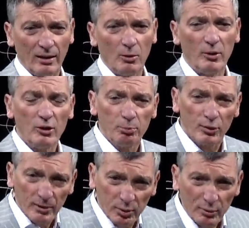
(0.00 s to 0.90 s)
When you
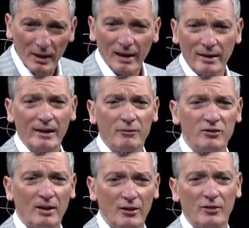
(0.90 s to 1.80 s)
put a plurality of
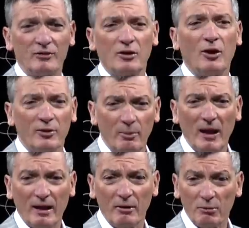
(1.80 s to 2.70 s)
cells, that's called the
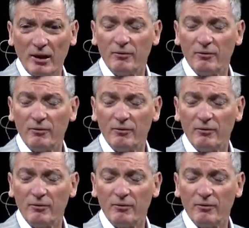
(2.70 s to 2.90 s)
battery, right?